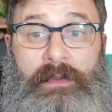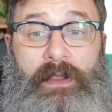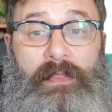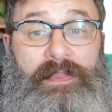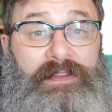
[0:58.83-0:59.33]

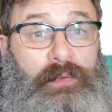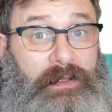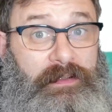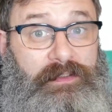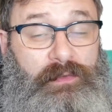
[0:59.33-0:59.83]
this
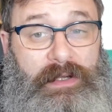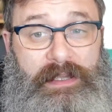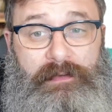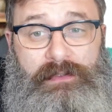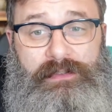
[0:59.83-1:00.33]
one, the
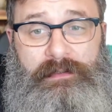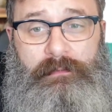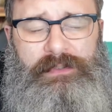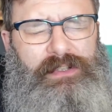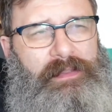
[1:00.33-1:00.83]
square version, which I